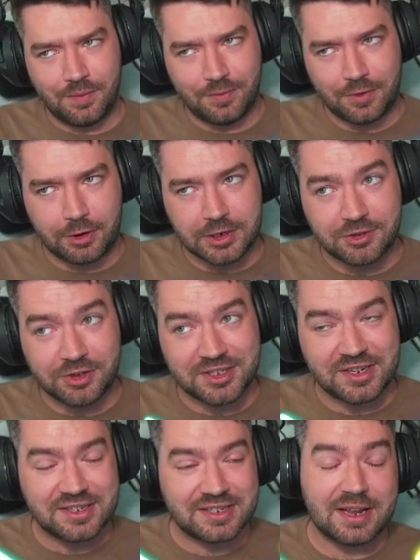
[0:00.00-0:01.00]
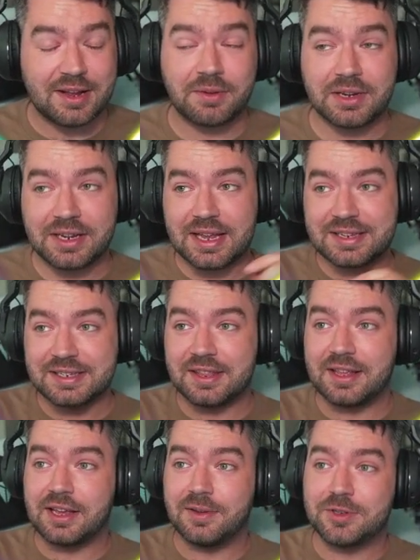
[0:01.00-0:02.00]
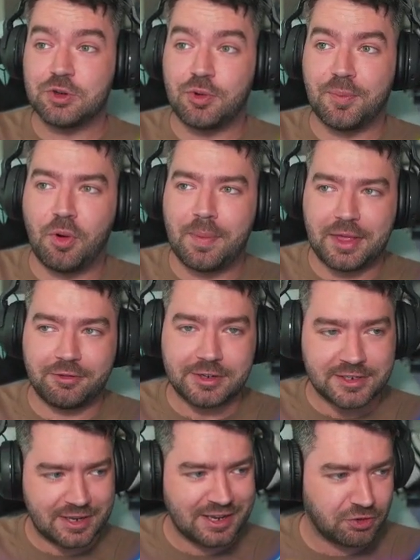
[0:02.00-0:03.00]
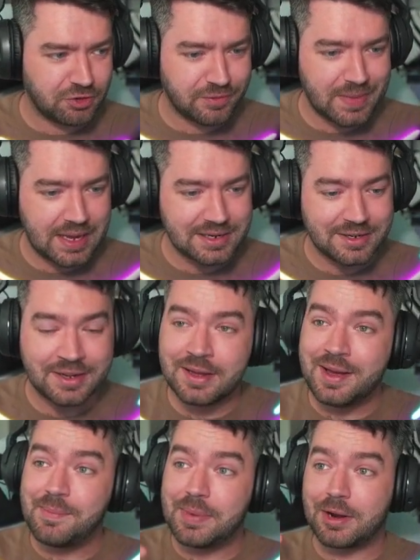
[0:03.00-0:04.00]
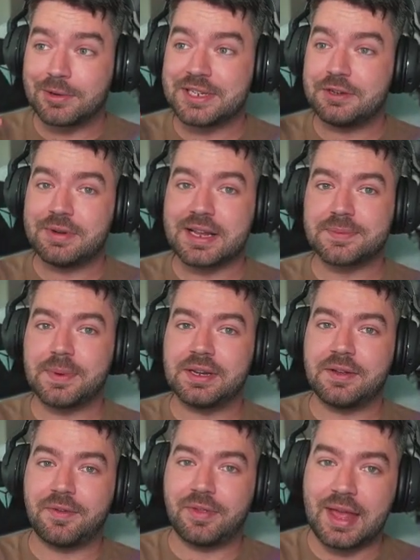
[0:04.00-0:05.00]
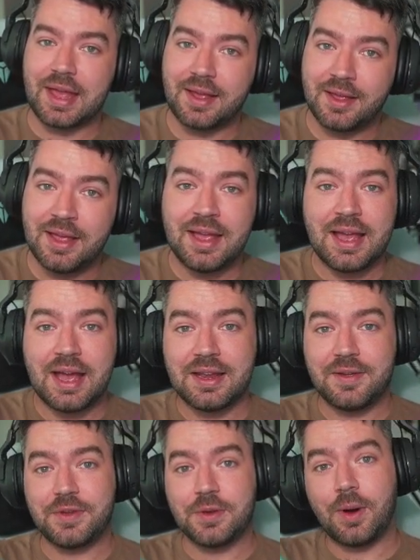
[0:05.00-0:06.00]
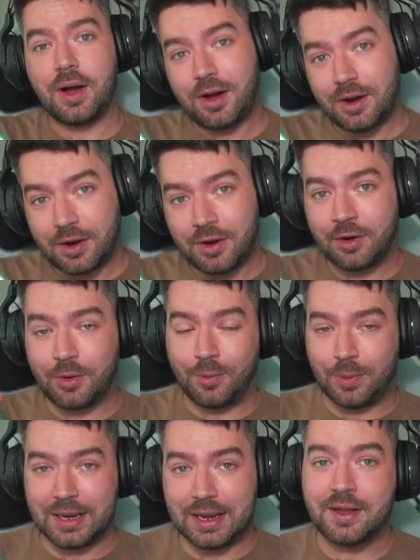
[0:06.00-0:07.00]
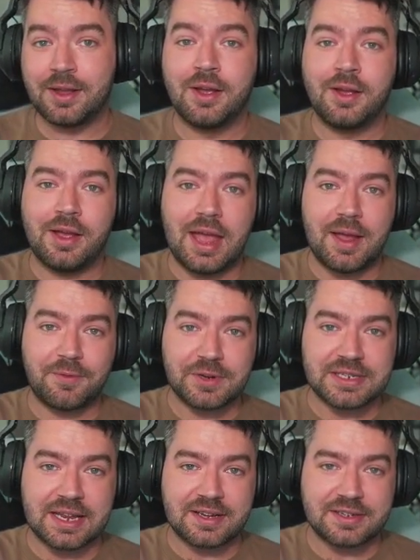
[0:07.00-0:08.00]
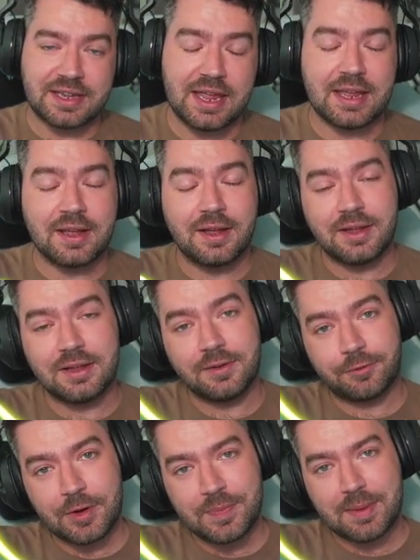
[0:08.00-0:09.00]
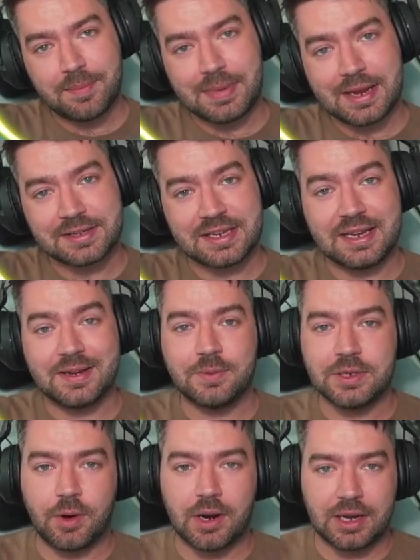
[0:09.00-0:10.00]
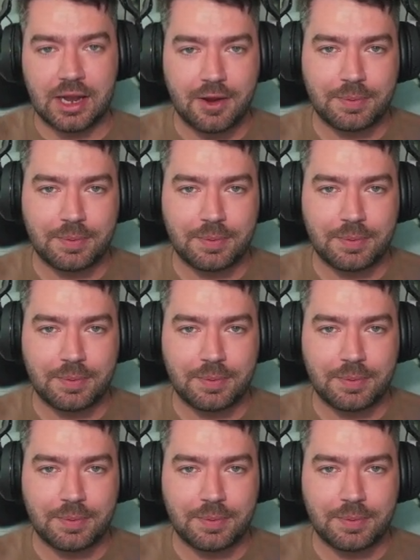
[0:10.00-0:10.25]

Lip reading: Very interesting to see. I'm going to guess that they're going to be talking more about the residential demand, but I'll see you next Monday for that. And if you are willing, every Saturday, 3 PM BST, we do our live